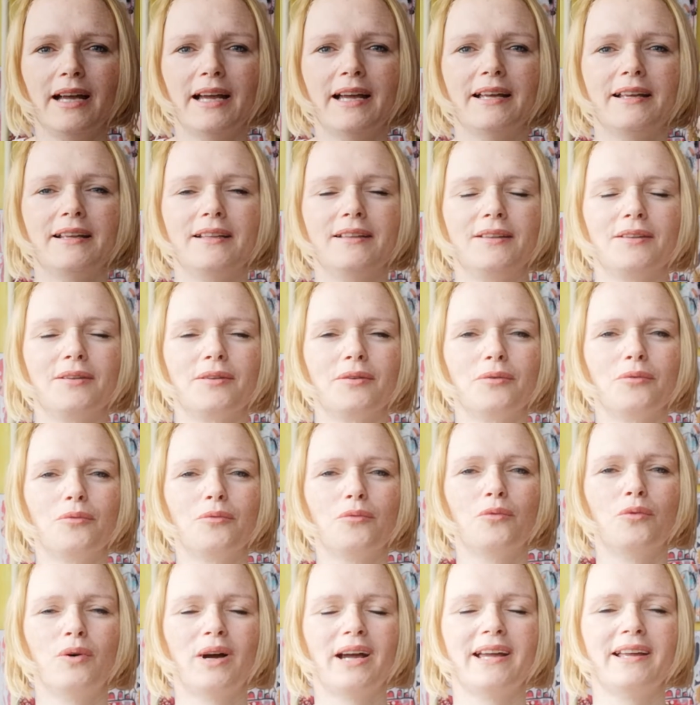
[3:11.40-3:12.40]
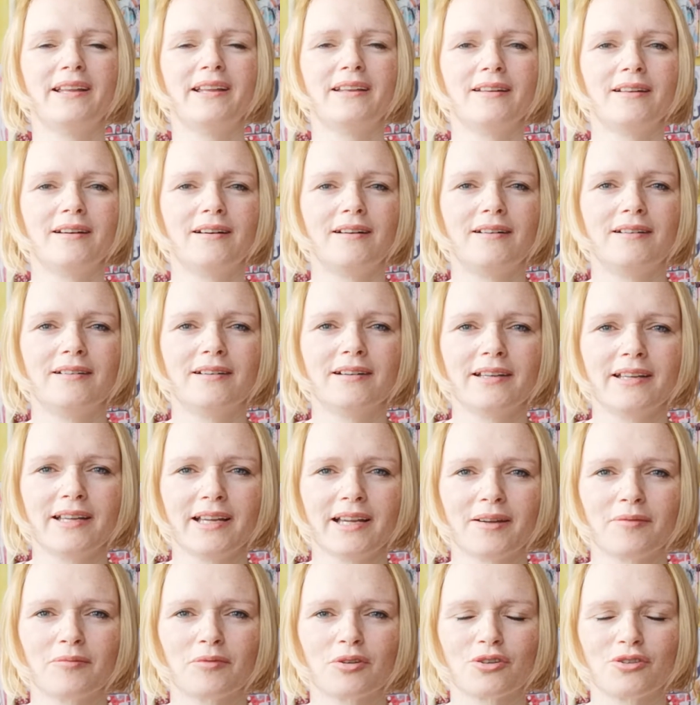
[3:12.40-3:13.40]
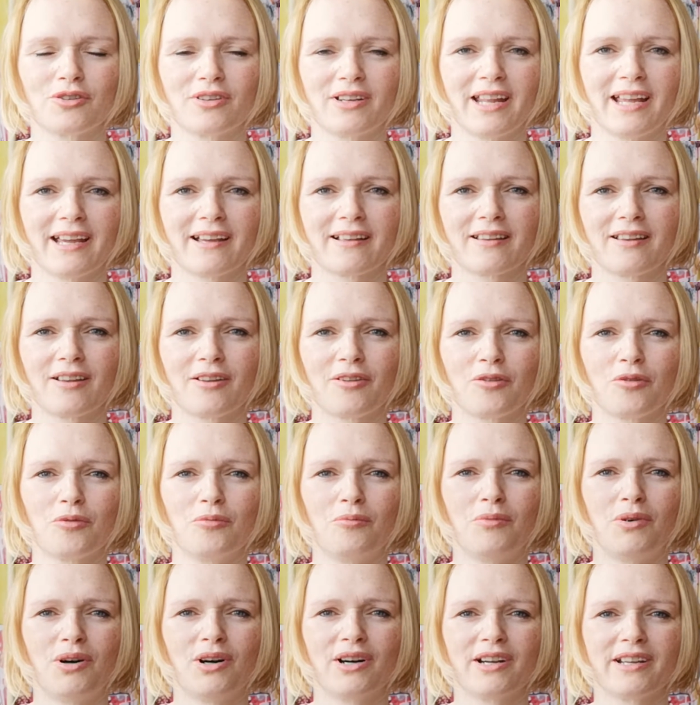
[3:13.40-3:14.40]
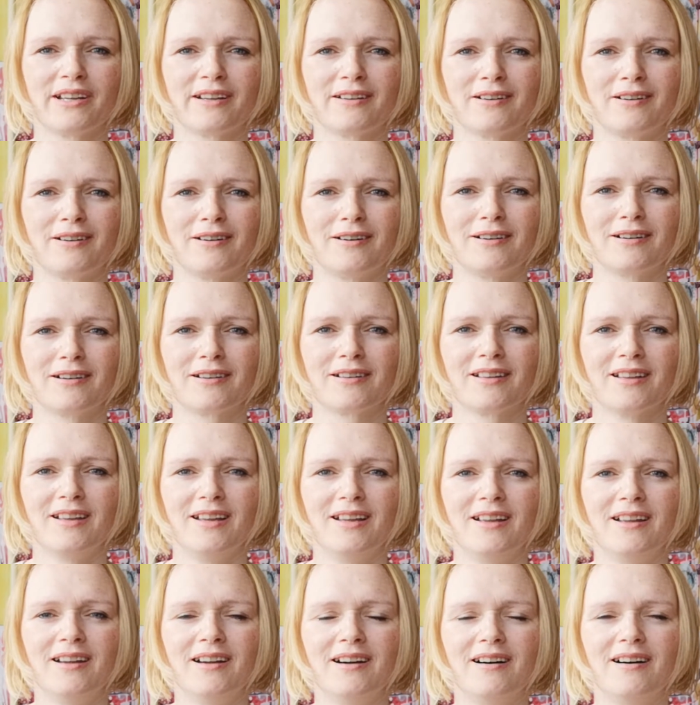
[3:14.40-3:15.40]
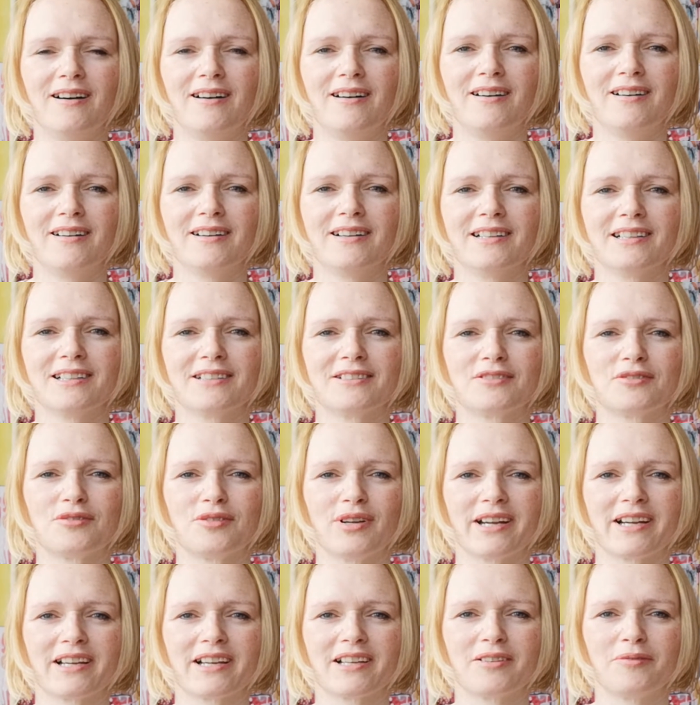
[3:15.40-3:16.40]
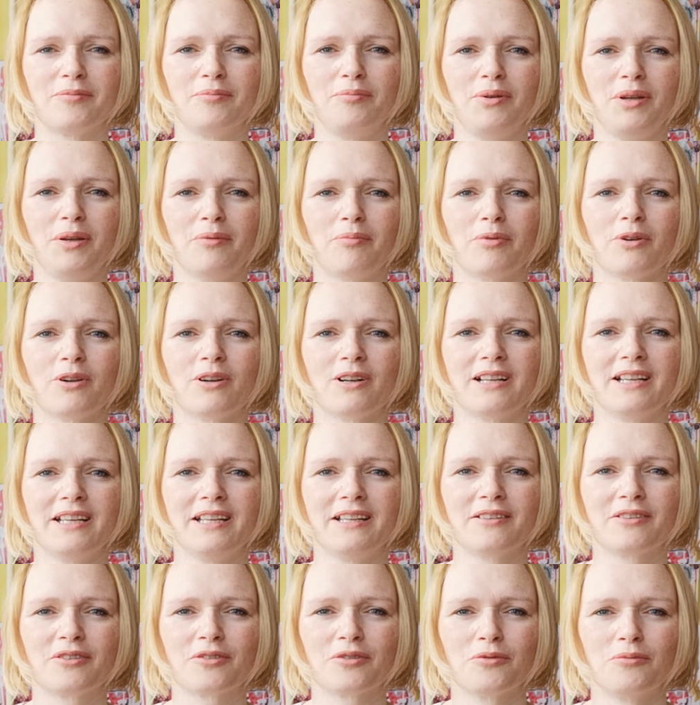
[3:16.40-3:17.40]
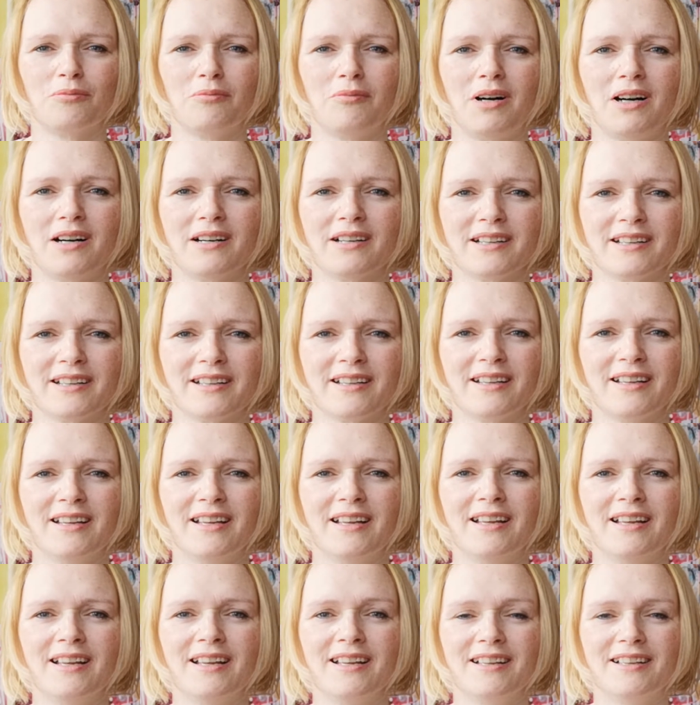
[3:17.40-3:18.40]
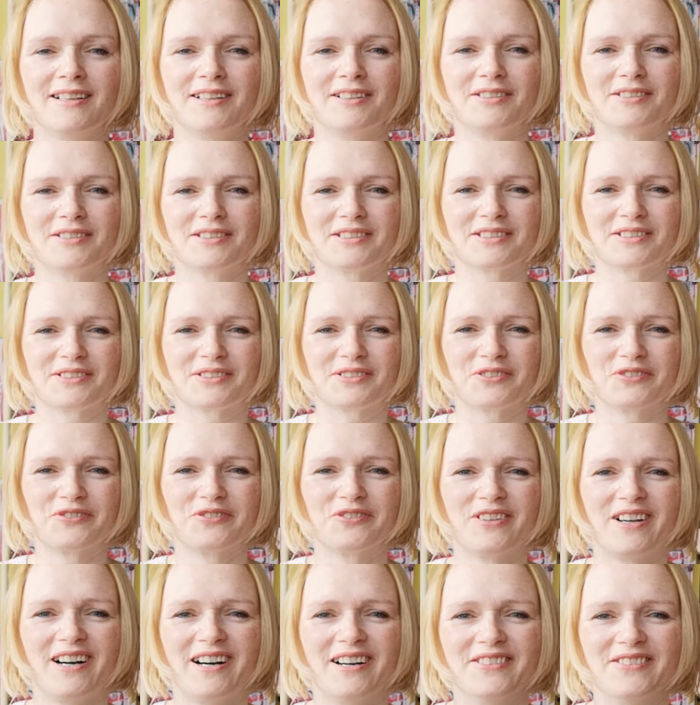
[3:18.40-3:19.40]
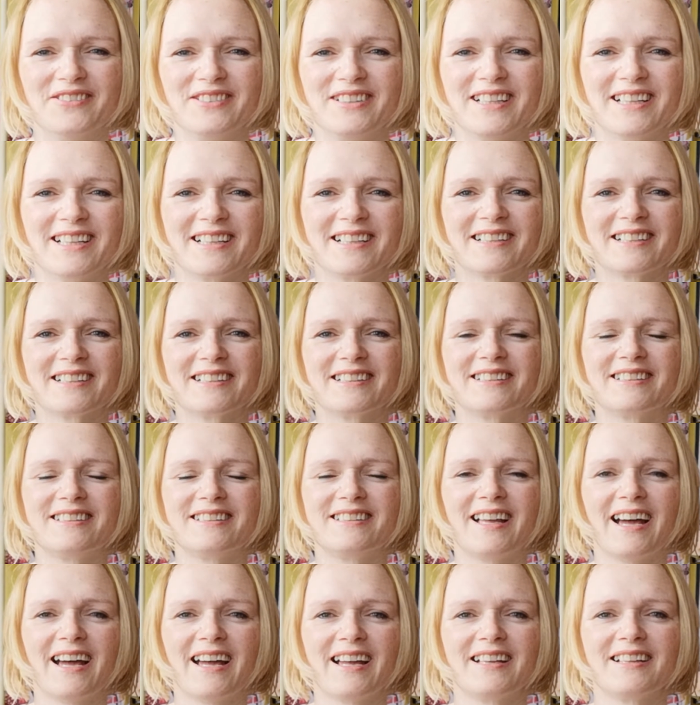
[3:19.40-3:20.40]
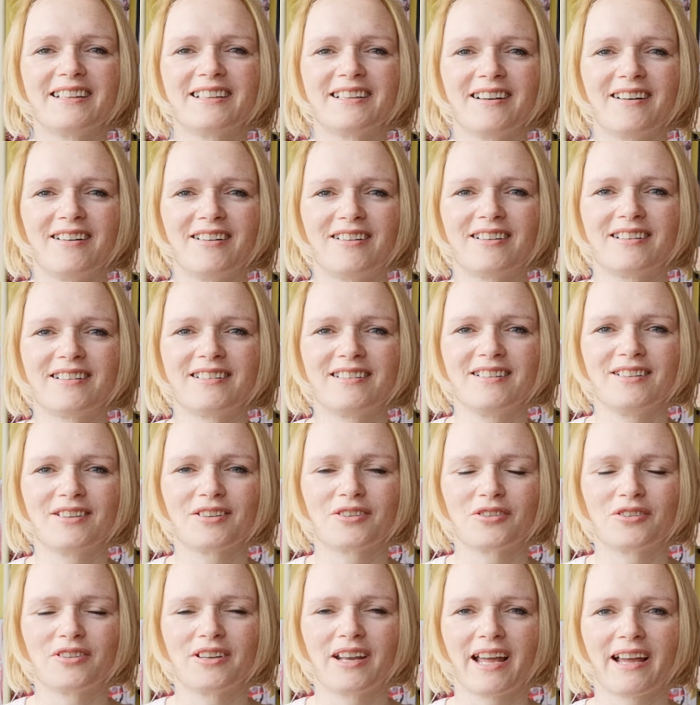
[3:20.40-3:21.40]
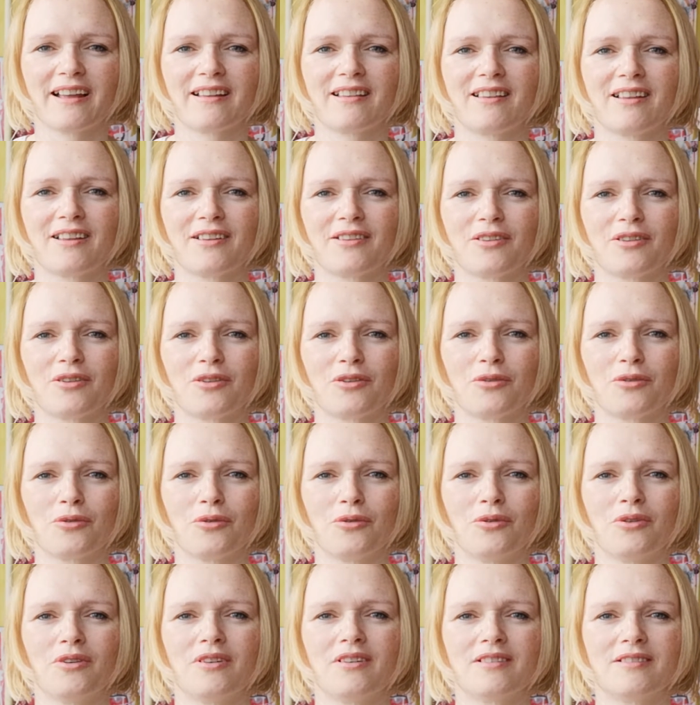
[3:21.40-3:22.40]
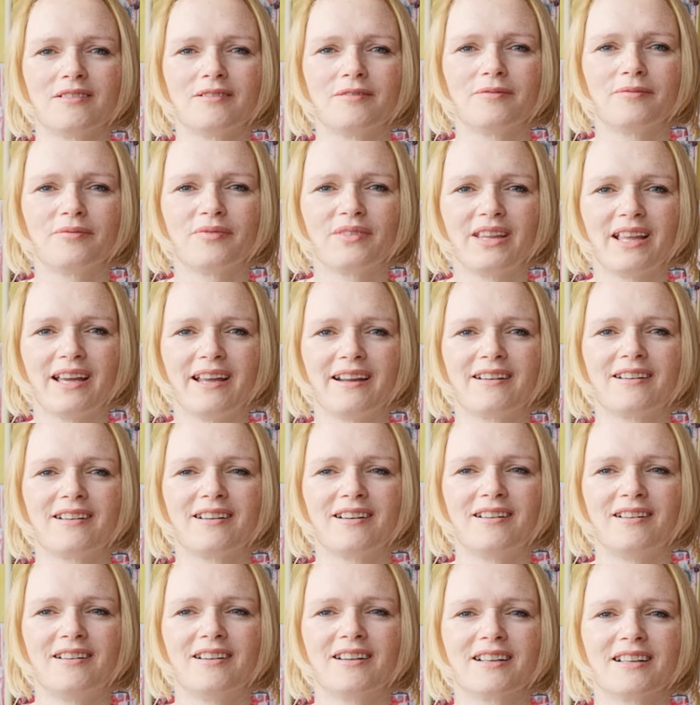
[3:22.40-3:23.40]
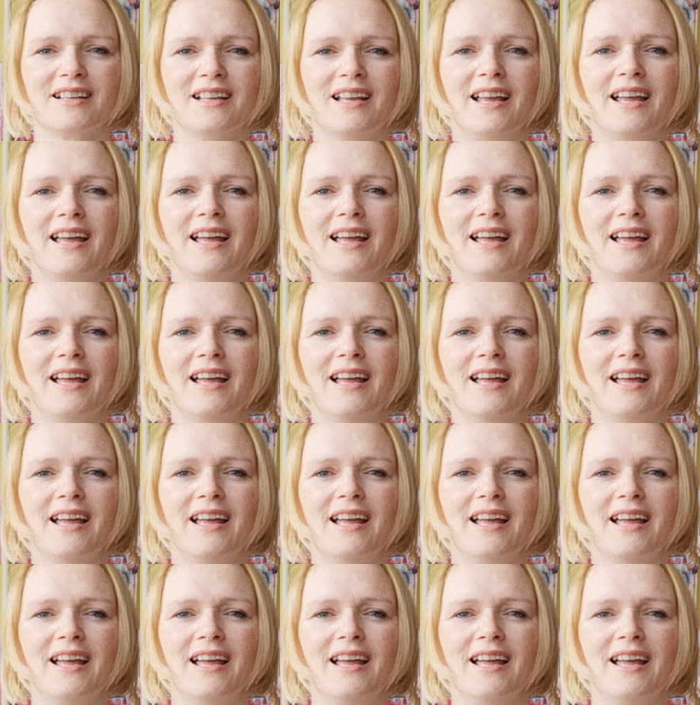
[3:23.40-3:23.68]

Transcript: and when I am connected to my heart, I attract people into my uh, surrounding that are connected to their heart.